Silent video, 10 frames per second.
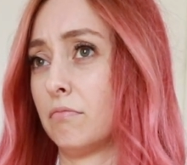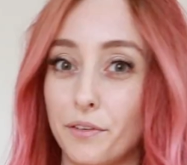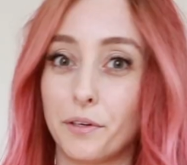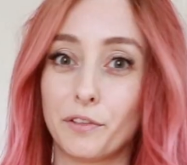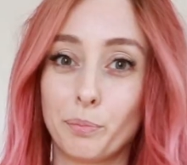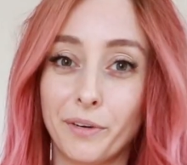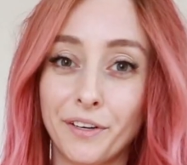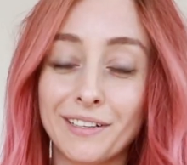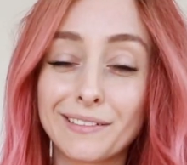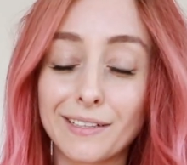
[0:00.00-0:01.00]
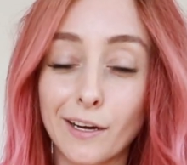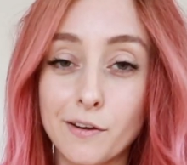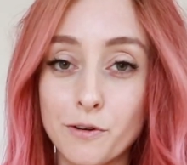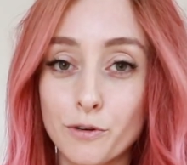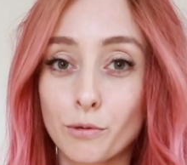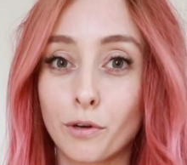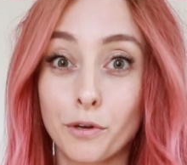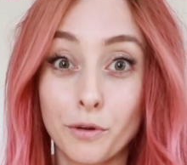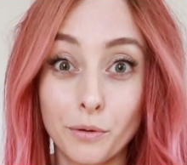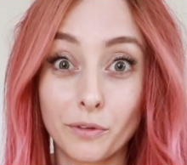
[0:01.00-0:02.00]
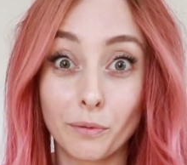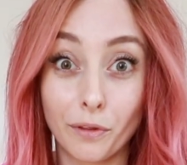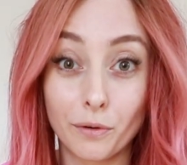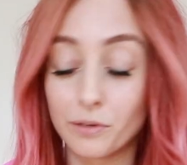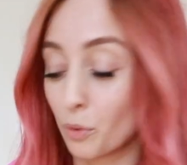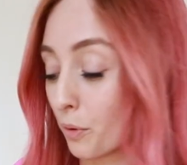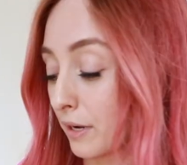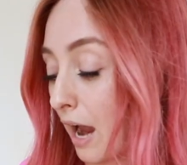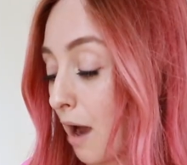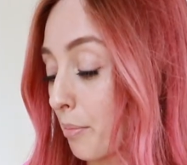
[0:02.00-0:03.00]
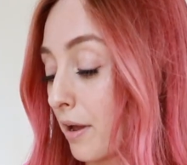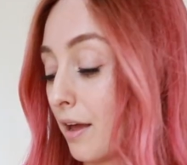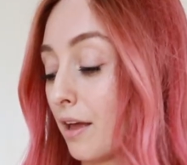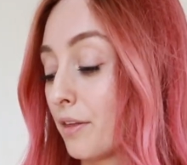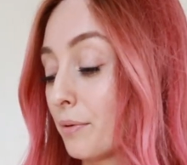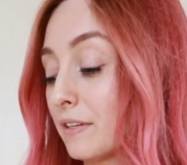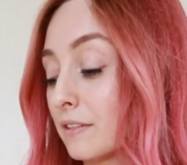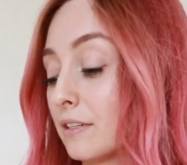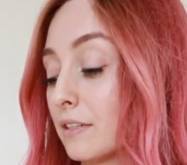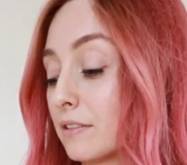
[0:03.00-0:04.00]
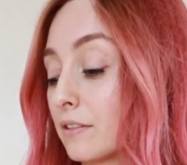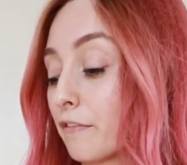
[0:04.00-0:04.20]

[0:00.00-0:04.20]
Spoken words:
If you're experiencing unusual use with your door gap, the reason is